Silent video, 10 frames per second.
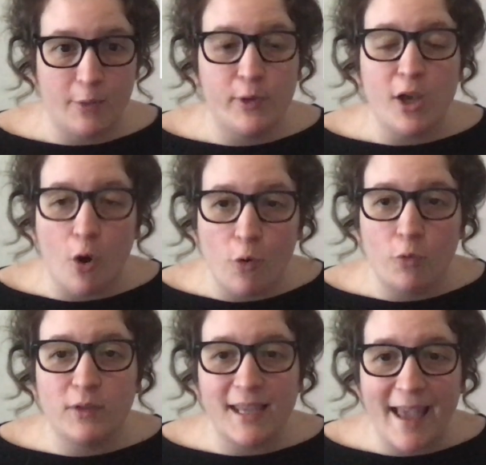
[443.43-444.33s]
We
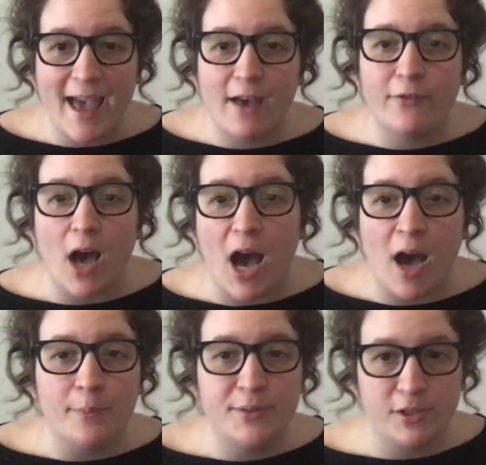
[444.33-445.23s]
only have
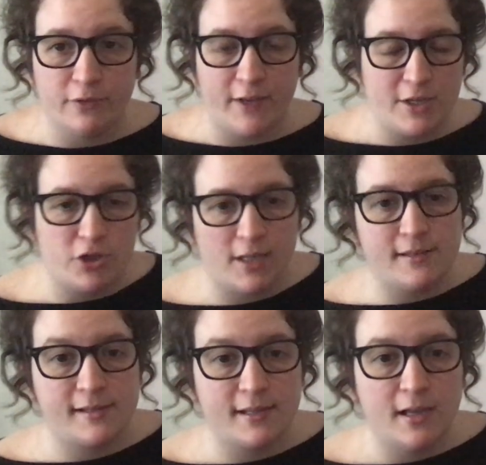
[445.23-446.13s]
observations.